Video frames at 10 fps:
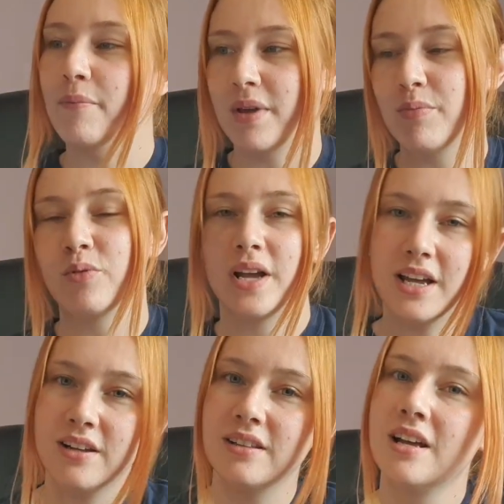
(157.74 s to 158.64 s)
at Maple
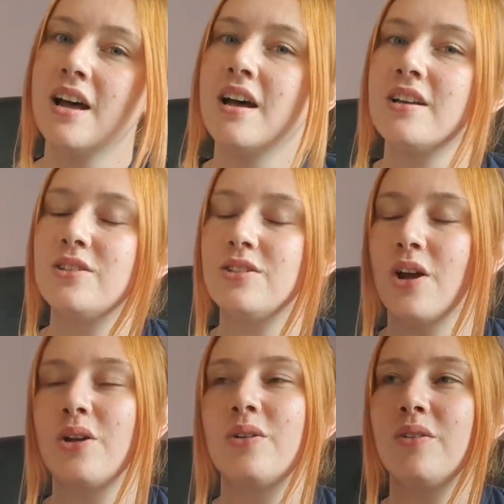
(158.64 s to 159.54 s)
Hill.
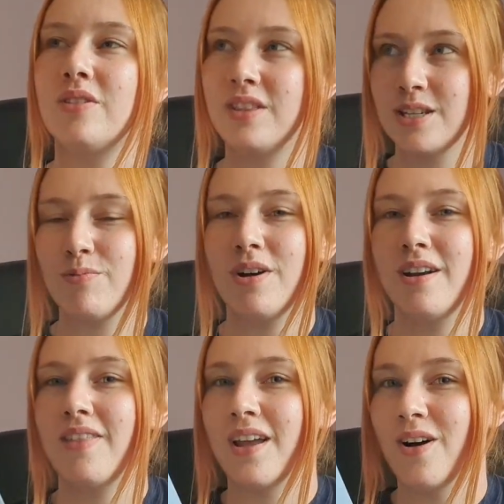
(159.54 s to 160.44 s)
So this
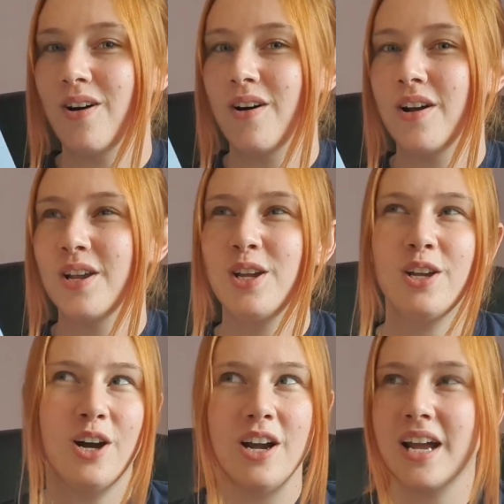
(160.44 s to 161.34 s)
one, they are
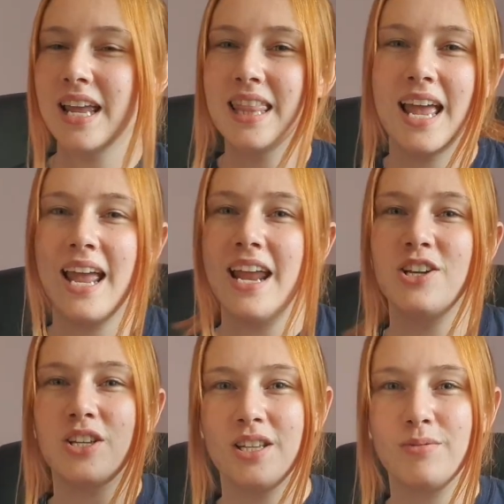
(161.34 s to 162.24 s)
younger in their
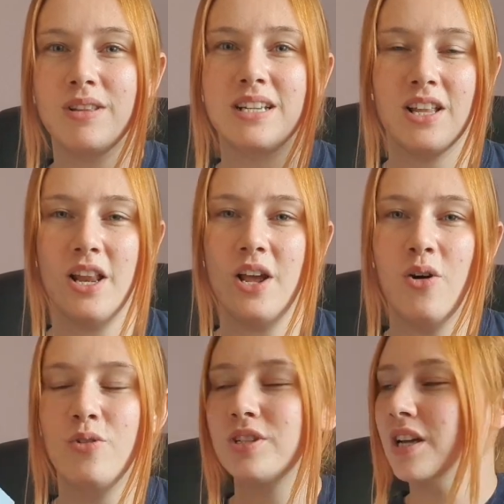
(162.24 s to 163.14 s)
age, and this one they're slightly
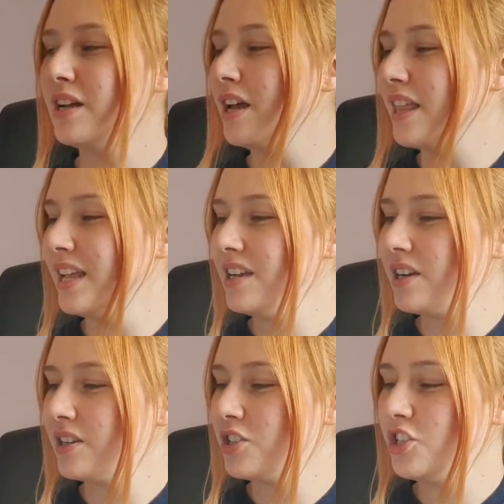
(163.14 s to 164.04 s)
older. I
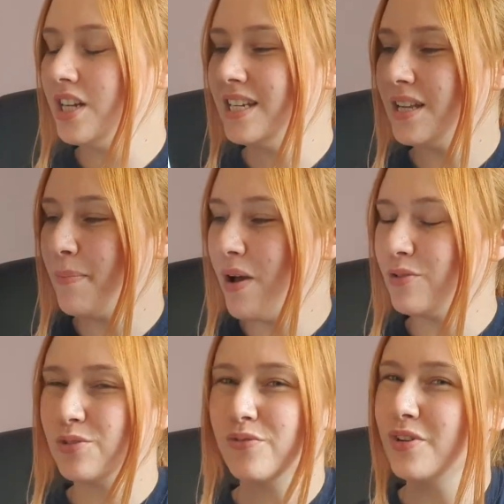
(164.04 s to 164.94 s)
think she's
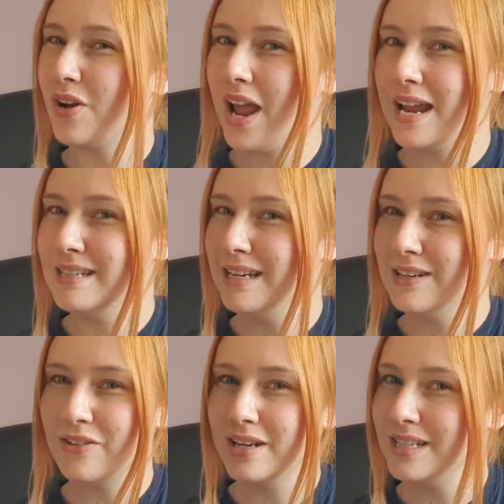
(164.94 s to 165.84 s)
about sort of
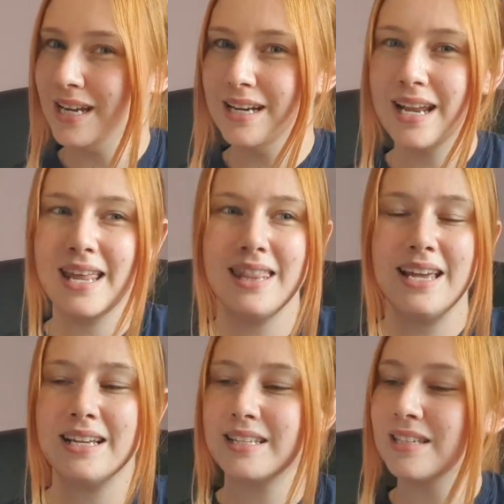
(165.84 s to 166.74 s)
18, 19 in
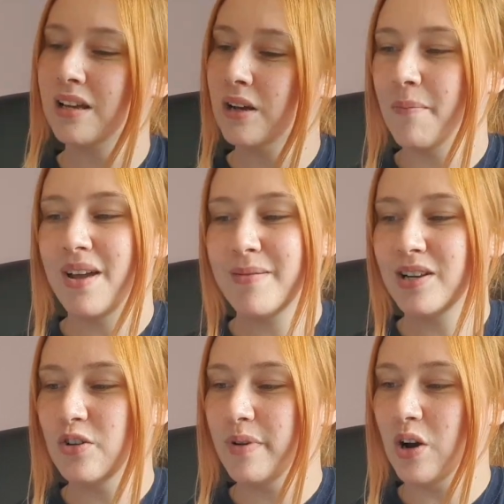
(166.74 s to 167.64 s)
this. Maybe
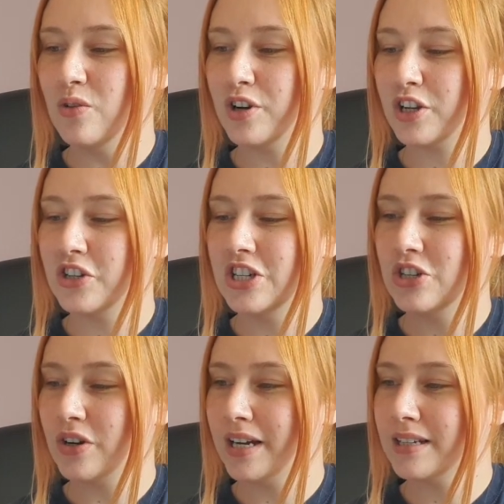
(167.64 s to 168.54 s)
a little bit older because she
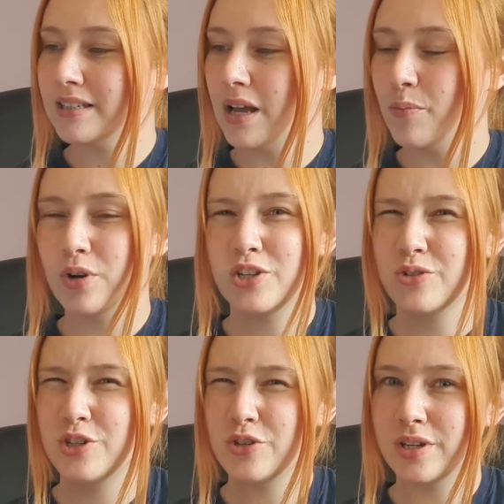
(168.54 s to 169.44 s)
drinks. I'm pretty
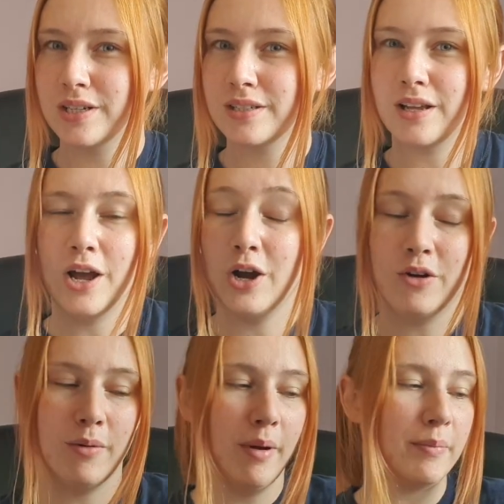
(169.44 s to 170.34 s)
sure she drinks. I
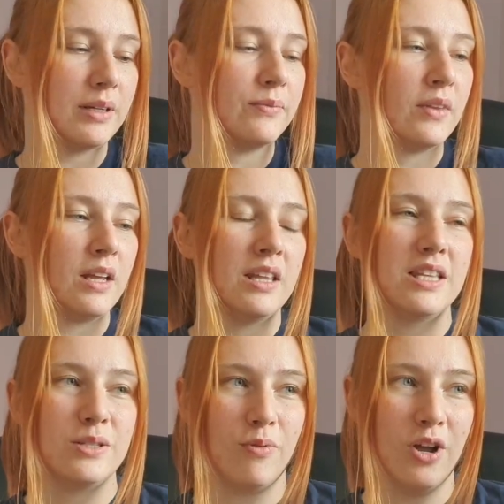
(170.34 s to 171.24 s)
can't remember.
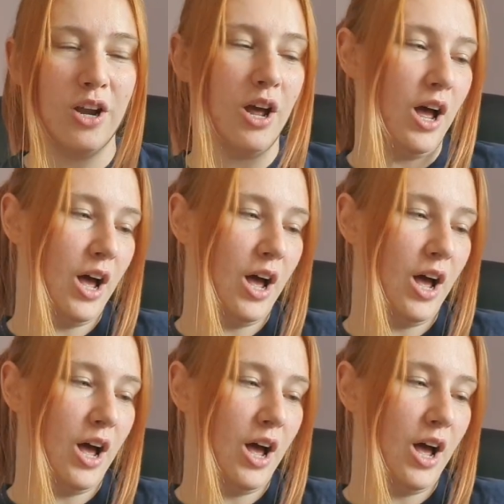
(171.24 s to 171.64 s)
This one,